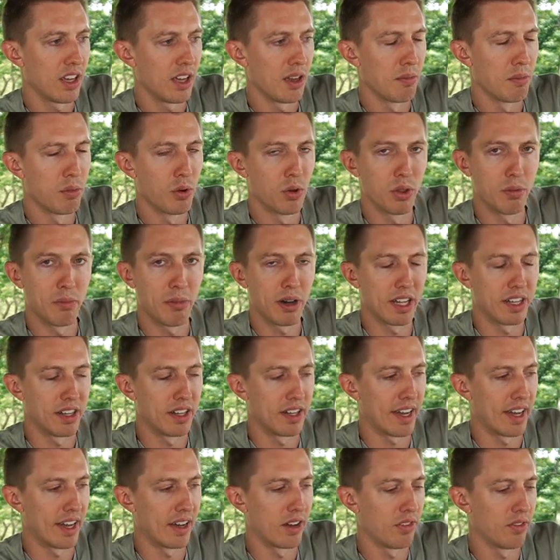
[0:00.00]
and pull the button
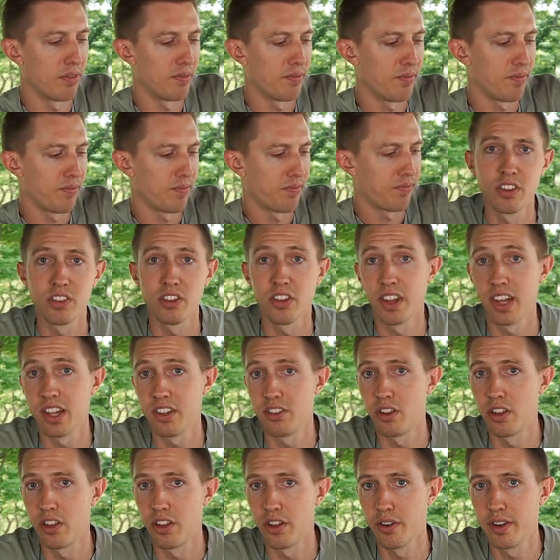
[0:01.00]
down. So
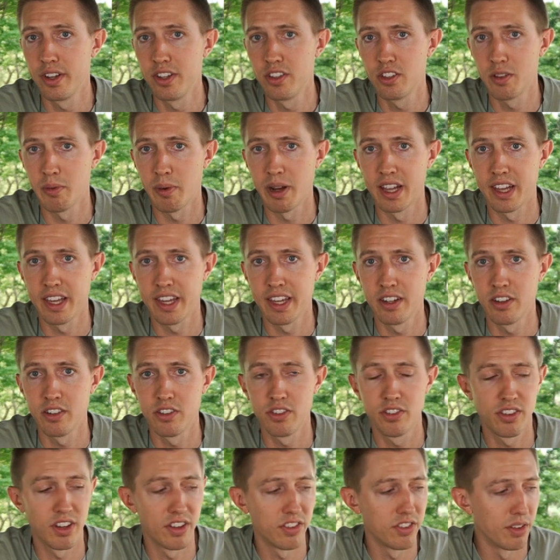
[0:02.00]
that's all there is to my
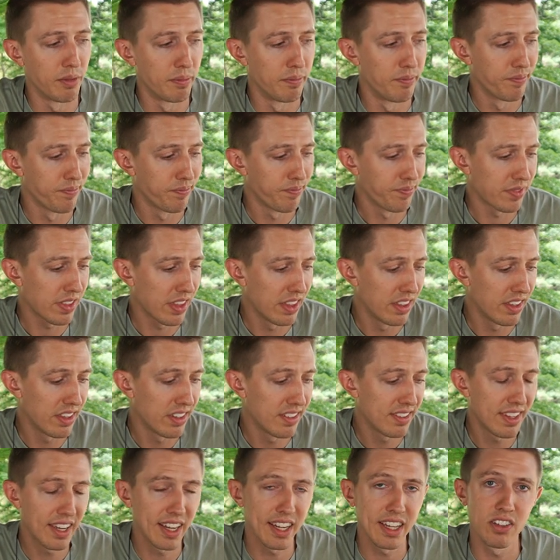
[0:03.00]
lanyard system.
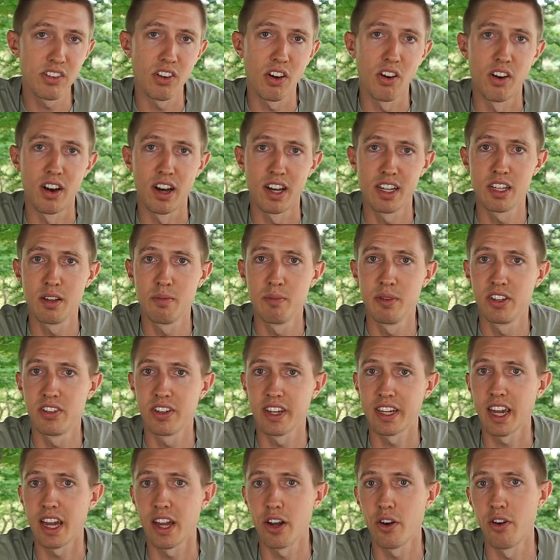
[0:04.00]
This thing is awesome as
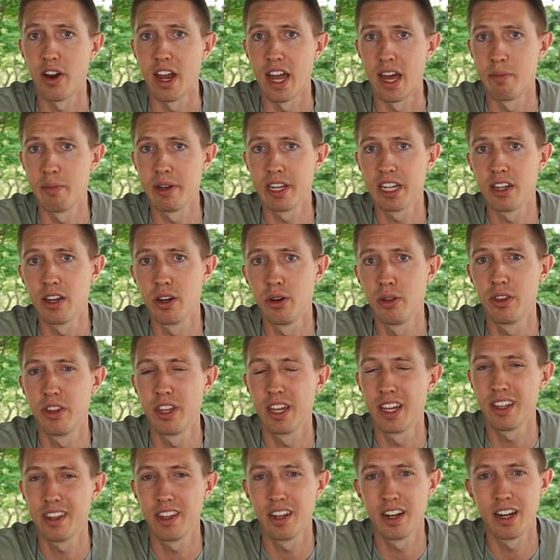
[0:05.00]
like a grab and go thing